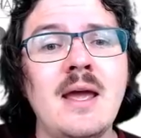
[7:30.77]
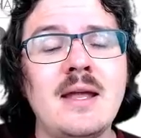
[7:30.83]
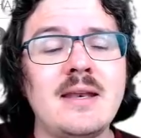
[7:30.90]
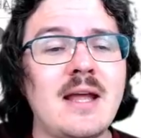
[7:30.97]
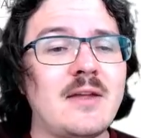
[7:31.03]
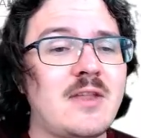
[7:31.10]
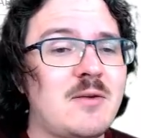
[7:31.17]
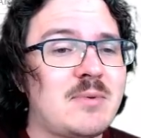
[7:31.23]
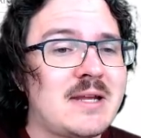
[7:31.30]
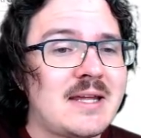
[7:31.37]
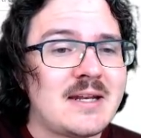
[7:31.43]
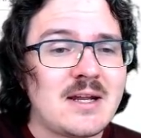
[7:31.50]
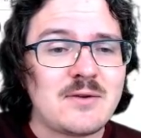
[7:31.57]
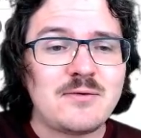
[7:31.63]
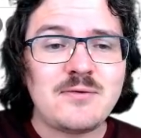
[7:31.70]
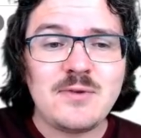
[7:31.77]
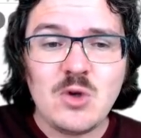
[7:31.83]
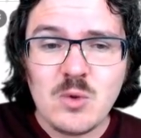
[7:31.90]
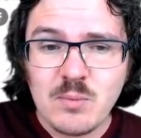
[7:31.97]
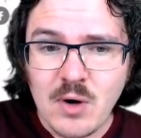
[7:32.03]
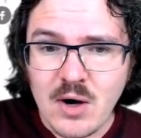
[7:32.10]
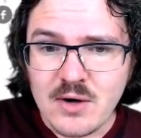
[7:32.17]
Now they've been getting a
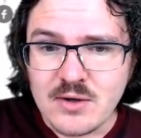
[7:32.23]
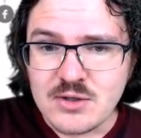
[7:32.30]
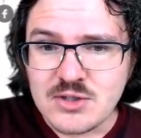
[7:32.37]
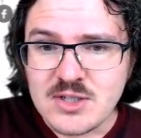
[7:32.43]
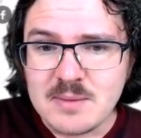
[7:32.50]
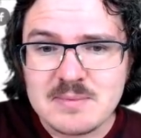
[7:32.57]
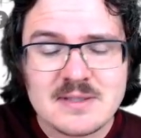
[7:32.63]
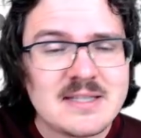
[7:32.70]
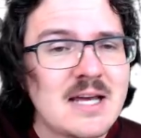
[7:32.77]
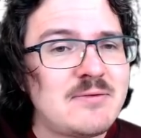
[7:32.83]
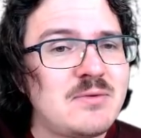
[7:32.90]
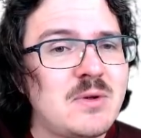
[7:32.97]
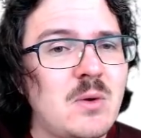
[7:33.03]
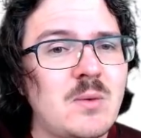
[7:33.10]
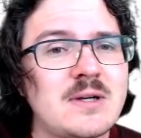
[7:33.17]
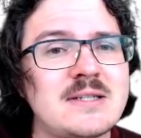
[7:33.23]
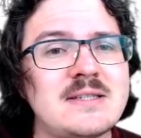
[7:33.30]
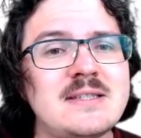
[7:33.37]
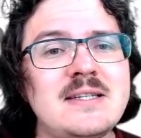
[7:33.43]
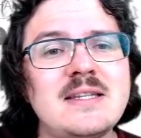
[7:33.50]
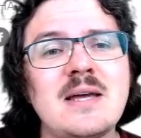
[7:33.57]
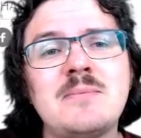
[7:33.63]
few partnerships. Definitely want to
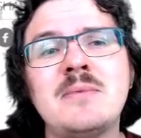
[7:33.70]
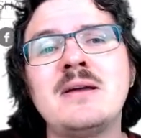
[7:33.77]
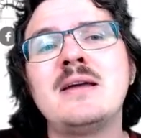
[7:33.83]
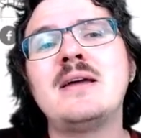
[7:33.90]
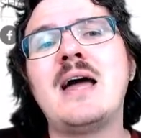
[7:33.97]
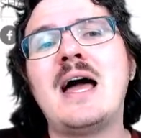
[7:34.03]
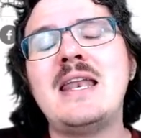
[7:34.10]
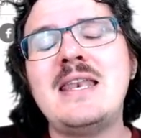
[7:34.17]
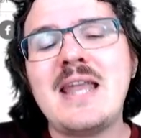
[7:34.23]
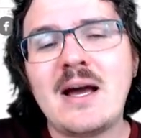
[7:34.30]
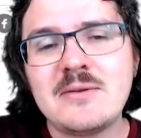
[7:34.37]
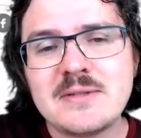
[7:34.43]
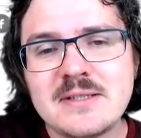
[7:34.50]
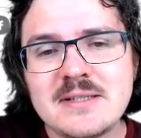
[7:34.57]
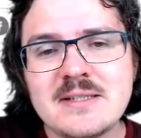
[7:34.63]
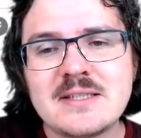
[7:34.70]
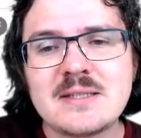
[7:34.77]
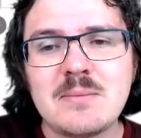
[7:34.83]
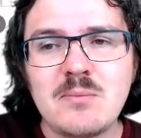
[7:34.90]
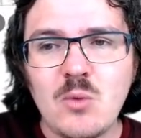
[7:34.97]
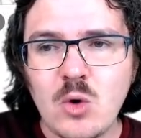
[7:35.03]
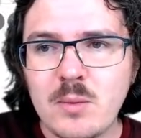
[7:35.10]
see them announcing
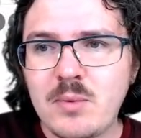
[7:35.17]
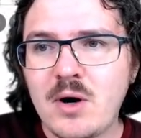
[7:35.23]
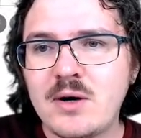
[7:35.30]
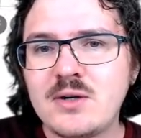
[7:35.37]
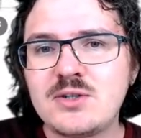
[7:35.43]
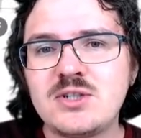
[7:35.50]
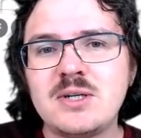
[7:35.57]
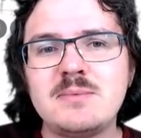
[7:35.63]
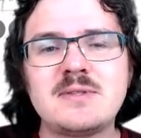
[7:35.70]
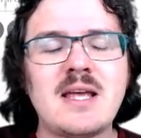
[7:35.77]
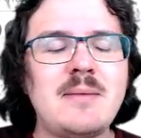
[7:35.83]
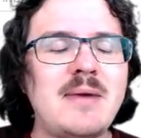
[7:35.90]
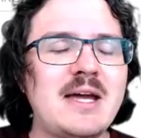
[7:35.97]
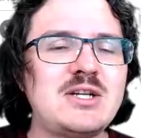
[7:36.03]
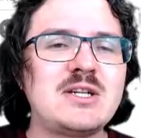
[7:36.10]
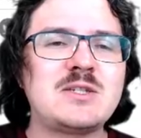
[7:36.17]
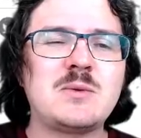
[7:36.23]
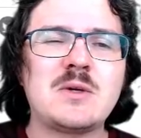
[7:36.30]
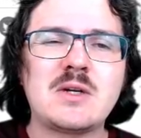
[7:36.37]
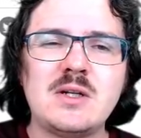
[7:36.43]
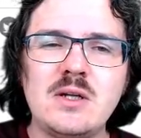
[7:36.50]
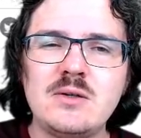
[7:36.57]
some more partnerships. I imagine as we
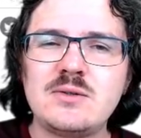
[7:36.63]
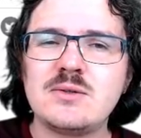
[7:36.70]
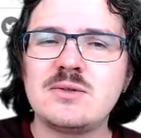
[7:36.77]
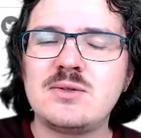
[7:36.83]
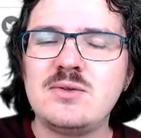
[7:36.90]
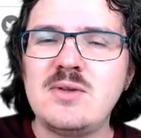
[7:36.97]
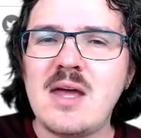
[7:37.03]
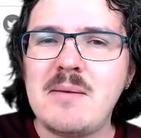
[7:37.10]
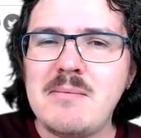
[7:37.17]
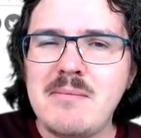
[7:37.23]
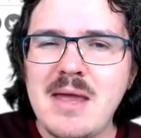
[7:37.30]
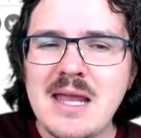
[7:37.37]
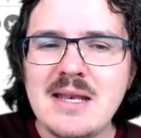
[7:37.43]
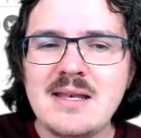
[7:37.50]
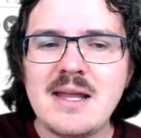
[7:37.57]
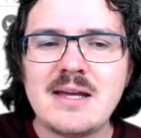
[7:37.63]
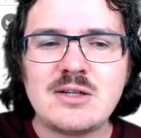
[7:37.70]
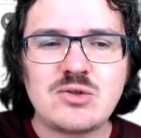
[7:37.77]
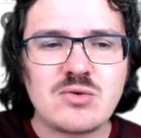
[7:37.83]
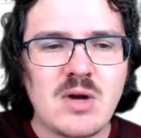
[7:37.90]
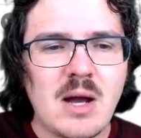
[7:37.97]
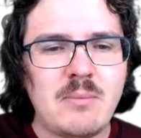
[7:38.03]
get closer to that mainnet
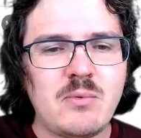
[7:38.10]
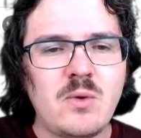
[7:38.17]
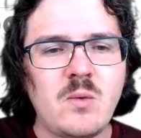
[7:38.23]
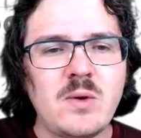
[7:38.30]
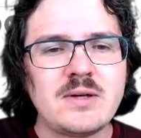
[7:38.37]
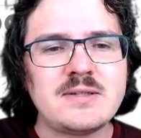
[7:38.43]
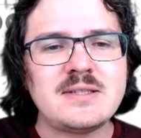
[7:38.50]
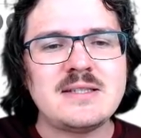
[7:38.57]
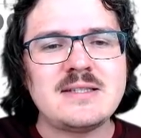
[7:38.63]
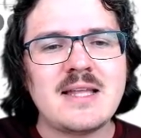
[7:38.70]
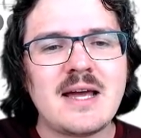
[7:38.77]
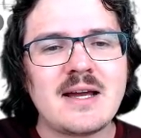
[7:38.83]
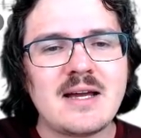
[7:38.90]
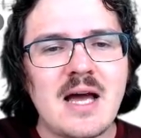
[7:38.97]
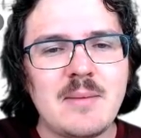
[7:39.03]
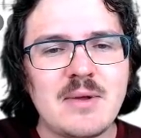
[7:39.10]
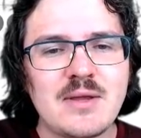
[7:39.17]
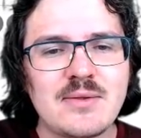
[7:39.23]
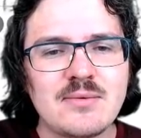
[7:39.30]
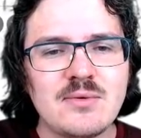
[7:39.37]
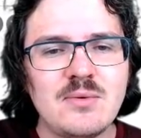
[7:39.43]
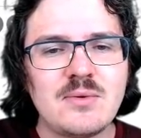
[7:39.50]
drop, we will see that coming
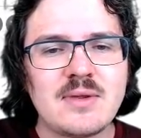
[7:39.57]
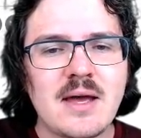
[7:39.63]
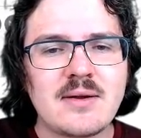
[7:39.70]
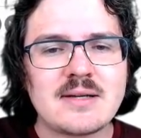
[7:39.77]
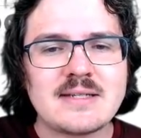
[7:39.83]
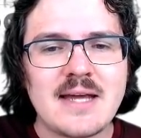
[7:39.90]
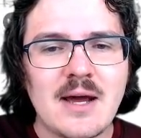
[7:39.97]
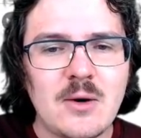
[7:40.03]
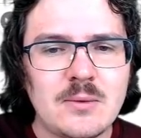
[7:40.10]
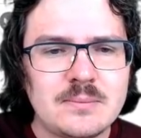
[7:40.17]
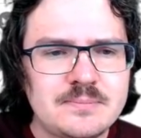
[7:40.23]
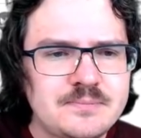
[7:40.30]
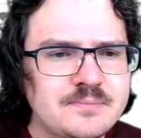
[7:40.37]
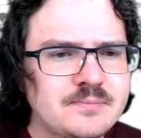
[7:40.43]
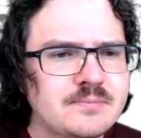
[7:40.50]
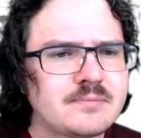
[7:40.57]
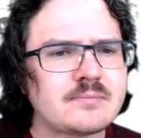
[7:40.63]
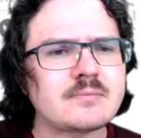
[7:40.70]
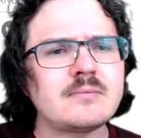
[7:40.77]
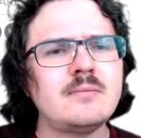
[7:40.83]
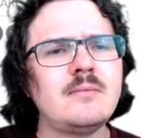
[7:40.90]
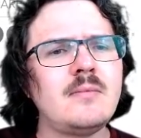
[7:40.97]
through without a doubt.
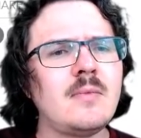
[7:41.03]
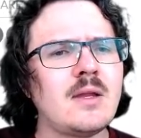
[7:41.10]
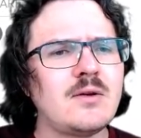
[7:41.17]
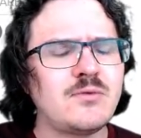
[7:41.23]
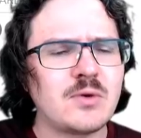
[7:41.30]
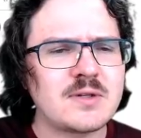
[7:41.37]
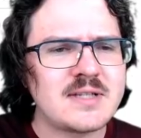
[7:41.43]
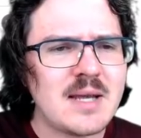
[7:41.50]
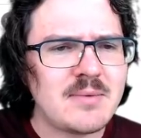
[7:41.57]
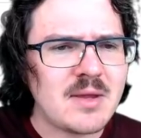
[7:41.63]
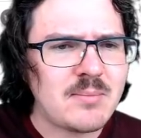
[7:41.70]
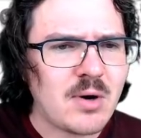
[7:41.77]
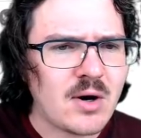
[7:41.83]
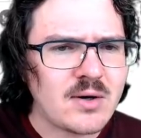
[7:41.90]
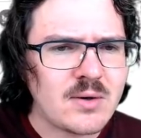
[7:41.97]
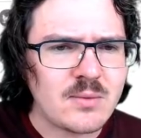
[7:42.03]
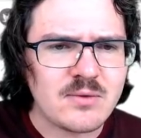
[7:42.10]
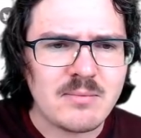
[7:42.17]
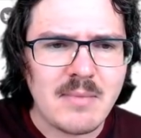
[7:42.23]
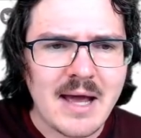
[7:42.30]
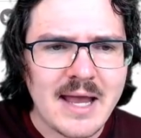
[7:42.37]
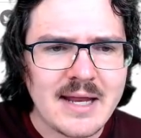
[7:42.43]
For example, they partnered with
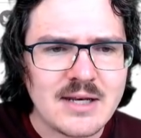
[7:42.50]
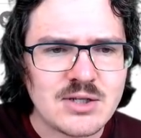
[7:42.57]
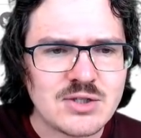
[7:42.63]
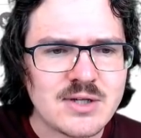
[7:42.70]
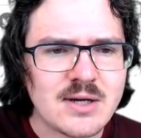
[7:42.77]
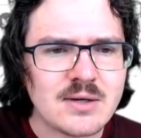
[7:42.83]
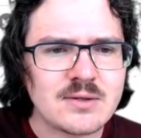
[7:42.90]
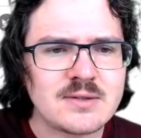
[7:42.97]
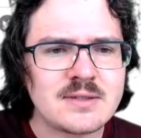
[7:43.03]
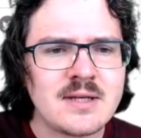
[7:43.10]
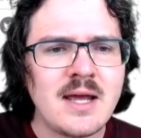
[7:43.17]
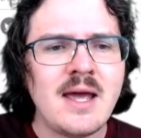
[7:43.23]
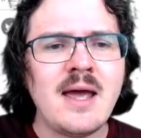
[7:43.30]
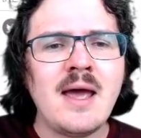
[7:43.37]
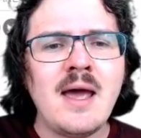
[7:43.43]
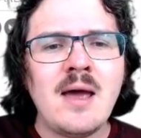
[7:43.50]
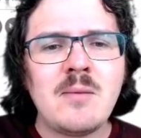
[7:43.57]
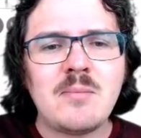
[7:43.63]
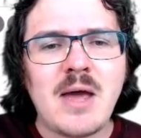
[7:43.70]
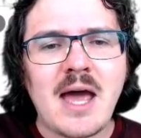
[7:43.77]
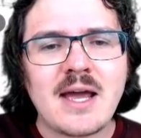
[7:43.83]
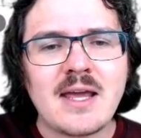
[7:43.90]
Mindshares
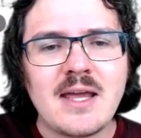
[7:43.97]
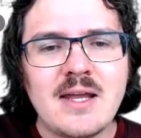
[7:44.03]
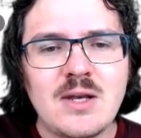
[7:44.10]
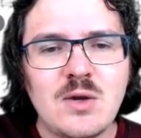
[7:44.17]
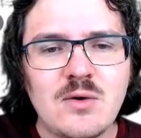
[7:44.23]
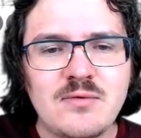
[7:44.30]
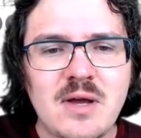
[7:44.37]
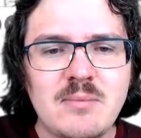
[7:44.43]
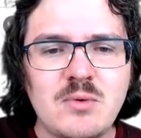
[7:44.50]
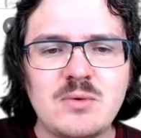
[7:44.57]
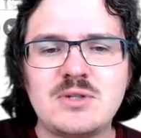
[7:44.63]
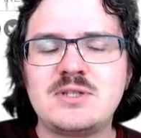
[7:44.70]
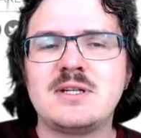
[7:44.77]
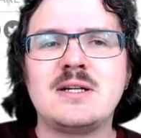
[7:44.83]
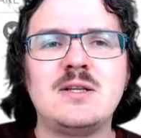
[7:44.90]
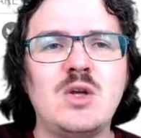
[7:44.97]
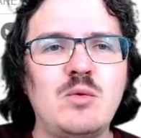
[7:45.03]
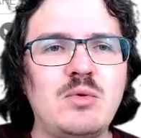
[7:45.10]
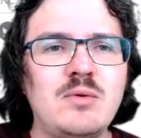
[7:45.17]
back in November, which is a global